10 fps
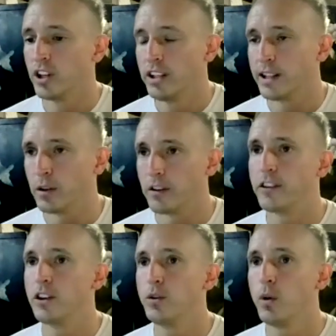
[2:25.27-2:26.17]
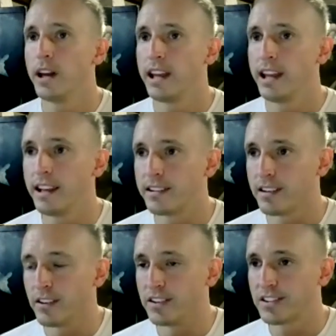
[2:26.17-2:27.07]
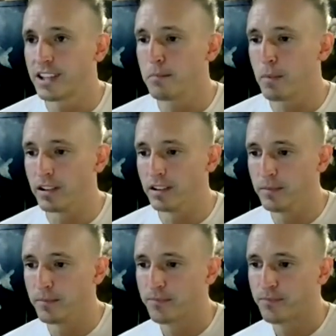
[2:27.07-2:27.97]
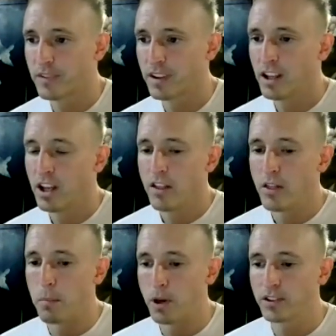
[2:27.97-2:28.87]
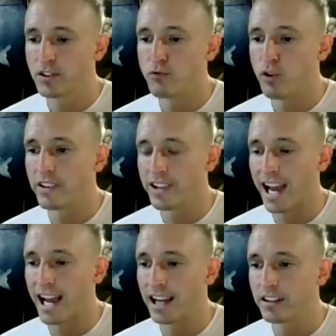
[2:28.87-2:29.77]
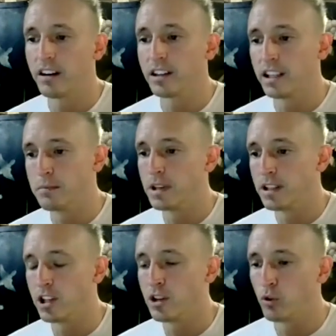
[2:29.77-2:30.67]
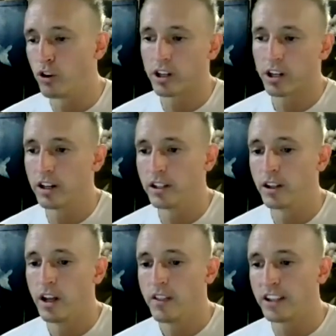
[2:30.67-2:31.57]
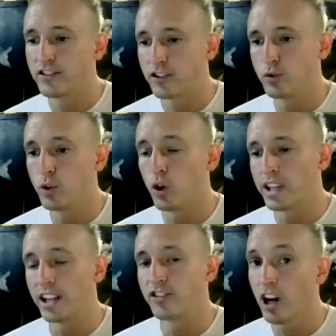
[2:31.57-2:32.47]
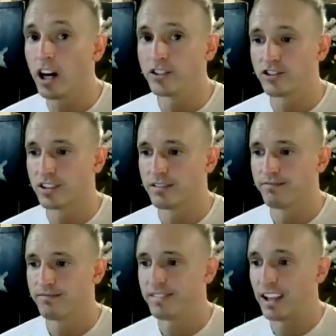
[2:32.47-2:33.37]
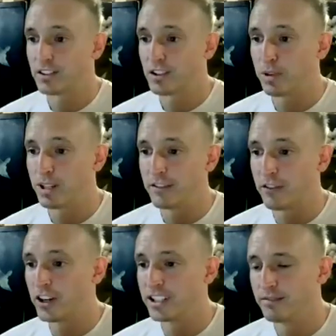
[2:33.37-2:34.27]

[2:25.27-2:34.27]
Now, if you hit the skip button, the person running the ad, i.e. me and you or our client, they do not get charged. That's completely free.